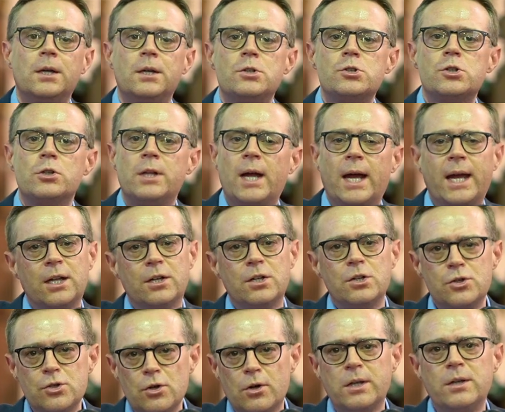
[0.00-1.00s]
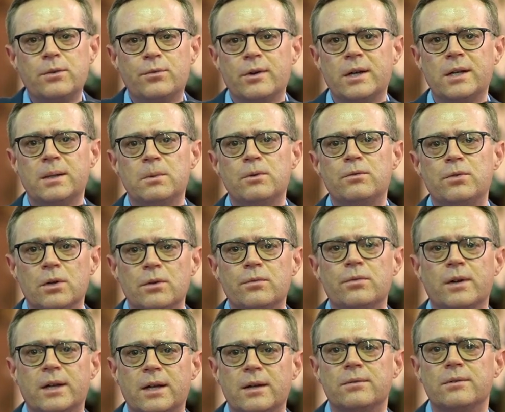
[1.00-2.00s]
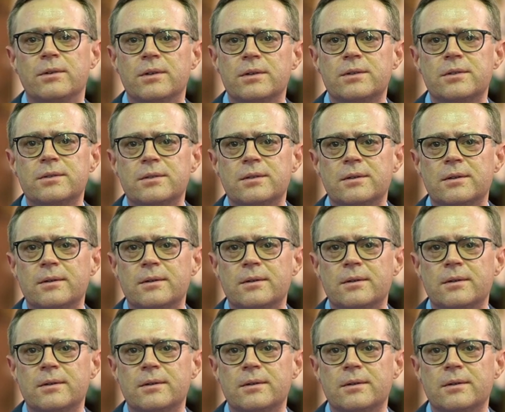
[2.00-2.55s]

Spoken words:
so that I can enjoy the freedom of your forgiveness.